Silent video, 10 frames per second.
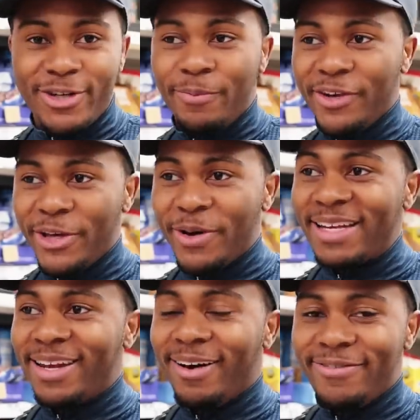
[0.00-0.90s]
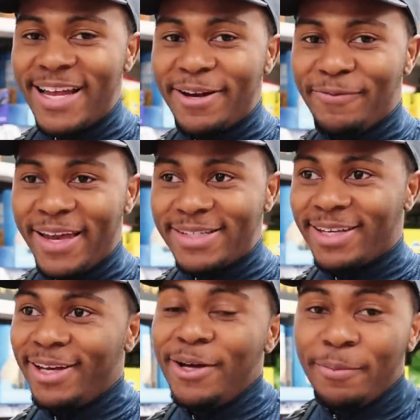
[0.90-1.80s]
shopping video has a lot of sound effects,
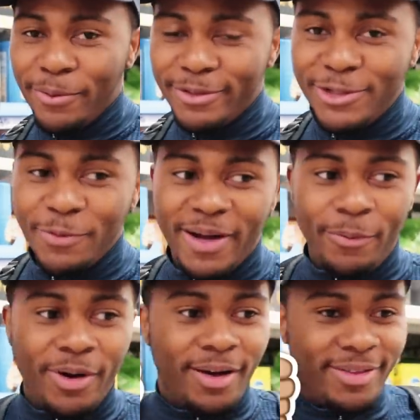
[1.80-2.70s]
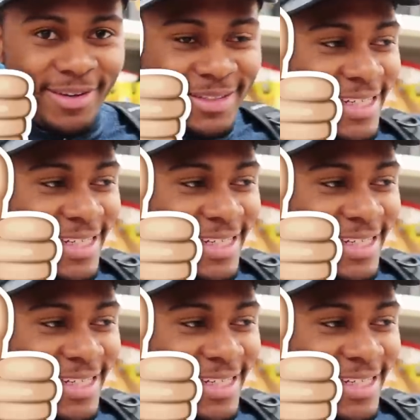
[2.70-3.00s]
brought to you by one other than